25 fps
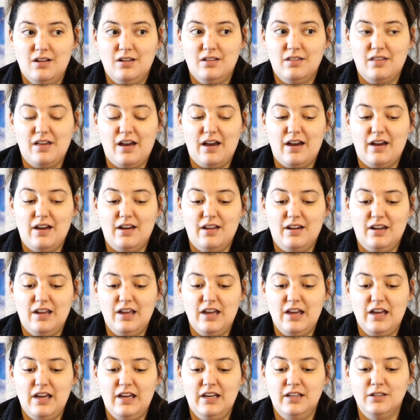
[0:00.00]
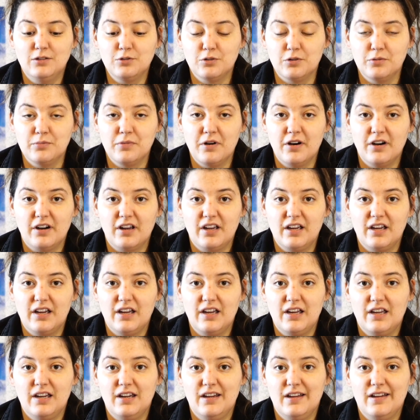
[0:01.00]
that indoor
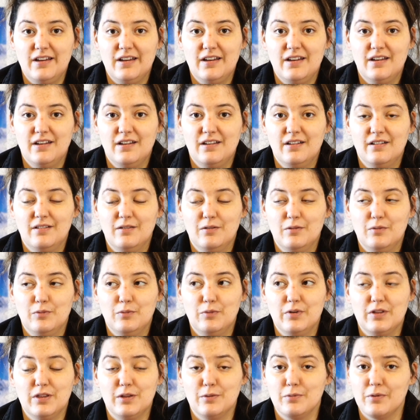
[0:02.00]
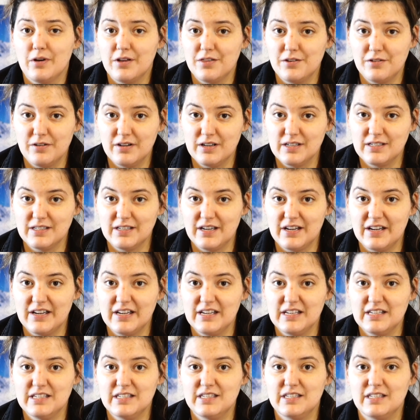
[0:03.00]
market, when the weather is
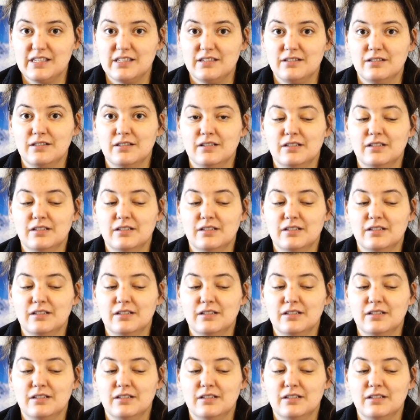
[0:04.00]
nice,